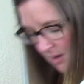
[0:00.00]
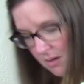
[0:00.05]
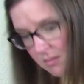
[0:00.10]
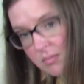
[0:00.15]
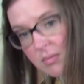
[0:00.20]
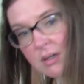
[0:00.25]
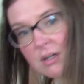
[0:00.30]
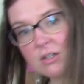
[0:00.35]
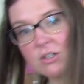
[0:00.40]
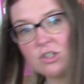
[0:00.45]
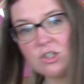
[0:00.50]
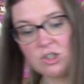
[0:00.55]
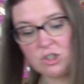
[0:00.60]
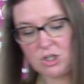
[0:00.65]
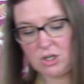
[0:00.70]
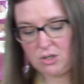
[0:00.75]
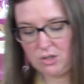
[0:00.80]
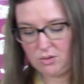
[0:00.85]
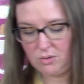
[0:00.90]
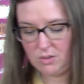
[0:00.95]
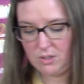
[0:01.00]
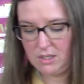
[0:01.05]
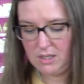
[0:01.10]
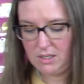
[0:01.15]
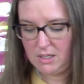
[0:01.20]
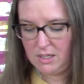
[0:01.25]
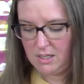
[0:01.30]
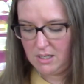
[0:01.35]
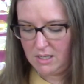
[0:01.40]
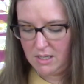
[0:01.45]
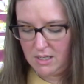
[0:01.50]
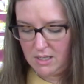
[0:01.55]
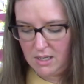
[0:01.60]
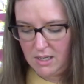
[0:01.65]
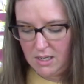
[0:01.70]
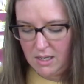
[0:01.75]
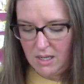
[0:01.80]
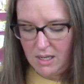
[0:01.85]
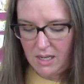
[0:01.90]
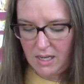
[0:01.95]
but I'll show
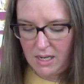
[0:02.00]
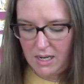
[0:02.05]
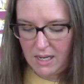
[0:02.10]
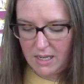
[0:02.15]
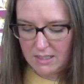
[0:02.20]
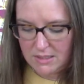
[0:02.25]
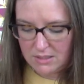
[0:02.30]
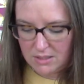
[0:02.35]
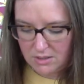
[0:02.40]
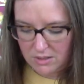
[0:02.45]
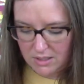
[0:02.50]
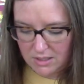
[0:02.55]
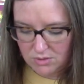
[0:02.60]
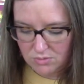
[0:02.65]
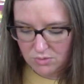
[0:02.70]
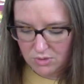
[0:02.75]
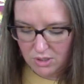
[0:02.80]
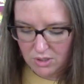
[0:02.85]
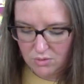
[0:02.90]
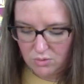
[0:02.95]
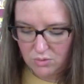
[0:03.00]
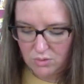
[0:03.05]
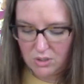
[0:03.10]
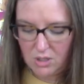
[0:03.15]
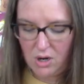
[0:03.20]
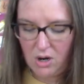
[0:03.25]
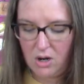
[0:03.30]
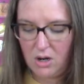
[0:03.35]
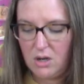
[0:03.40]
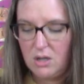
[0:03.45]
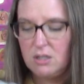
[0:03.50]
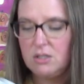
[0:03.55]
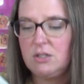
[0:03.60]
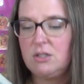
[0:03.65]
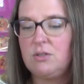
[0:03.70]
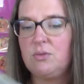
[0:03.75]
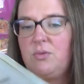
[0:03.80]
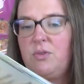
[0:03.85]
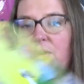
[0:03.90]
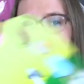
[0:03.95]
it has all these really cool
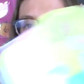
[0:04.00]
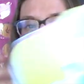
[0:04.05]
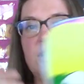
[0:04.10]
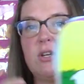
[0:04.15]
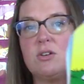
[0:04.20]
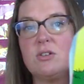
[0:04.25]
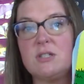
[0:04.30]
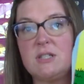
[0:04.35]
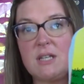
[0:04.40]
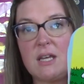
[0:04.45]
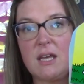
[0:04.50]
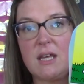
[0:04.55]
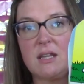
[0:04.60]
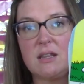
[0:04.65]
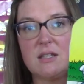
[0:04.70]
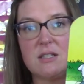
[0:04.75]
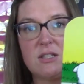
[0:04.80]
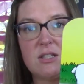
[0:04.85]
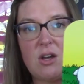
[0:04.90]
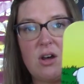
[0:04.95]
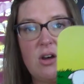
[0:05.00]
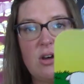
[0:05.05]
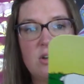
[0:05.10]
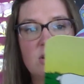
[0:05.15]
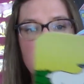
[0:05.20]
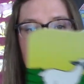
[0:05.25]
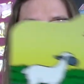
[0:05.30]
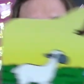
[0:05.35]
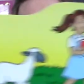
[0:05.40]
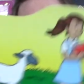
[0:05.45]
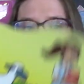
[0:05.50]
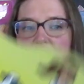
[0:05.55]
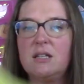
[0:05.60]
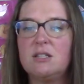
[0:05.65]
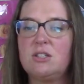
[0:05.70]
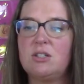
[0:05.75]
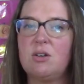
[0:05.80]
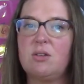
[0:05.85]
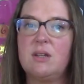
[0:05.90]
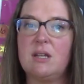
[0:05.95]
cards for when you're singing the songs and
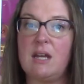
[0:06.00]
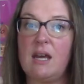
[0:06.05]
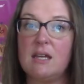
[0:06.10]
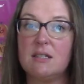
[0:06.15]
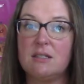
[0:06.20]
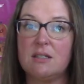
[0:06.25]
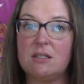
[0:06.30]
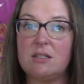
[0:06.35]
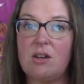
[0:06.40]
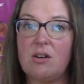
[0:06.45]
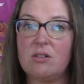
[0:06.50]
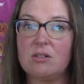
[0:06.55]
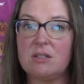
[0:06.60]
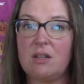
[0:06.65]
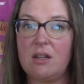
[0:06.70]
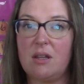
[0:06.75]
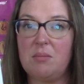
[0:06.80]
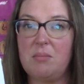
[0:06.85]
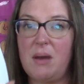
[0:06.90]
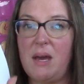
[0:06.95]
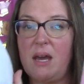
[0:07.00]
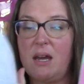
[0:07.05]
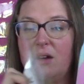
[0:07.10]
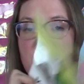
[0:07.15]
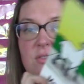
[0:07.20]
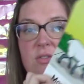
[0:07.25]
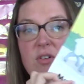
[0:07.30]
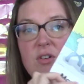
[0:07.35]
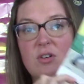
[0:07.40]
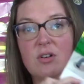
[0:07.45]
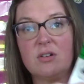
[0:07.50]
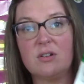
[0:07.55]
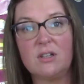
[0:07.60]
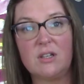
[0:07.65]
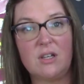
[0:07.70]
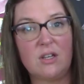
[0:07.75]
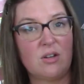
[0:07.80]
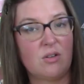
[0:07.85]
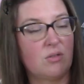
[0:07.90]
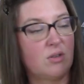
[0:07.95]
so then it has the songs on the back for
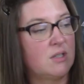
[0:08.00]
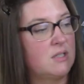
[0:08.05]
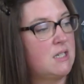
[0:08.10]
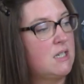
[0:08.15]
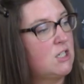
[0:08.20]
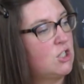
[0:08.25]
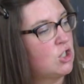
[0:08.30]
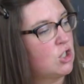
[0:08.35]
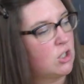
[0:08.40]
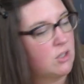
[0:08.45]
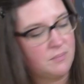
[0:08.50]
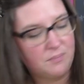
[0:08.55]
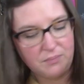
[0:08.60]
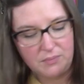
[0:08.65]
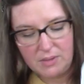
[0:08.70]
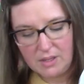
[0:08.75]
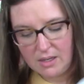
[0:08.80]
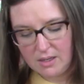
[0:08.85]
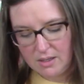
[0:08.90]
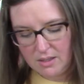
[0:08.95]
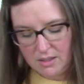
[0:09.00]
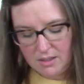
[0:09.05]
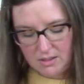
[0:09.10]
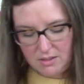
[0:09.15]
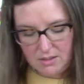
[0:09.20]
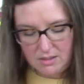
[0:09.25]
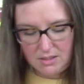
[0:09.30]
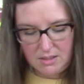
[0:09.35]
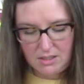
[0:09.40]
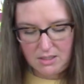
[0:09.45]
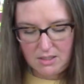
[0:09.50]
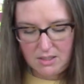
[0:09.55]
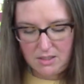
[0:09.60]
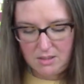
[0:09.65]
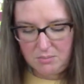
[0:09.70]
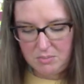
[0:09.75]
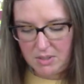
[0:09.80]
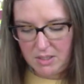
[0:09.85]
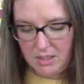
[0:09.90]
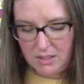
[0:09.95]
you know the teacher uh,
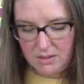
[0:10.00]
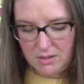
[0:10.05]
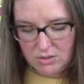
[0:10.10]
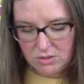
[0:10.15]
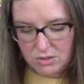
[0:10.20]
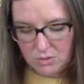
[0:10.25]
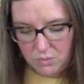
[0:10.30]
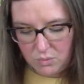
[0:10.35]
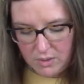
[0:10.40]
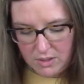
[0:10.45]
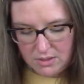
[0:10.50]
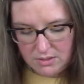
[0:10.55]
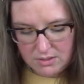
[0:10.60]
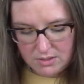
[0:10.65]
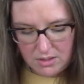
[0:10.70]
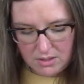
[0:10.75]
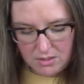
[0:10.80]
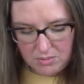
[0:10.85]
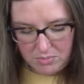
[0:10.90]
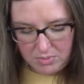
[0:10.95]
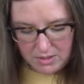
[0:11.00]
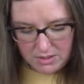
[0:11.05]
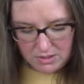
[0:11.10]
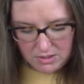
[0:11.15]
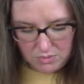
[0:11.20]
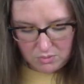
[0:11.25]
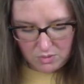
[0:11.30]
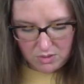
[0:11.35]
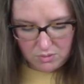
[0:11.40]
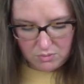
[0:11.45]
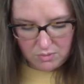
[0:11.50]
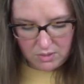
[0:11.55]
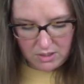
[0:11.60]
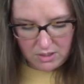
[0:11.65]
but I, there's a wheels on the bus one we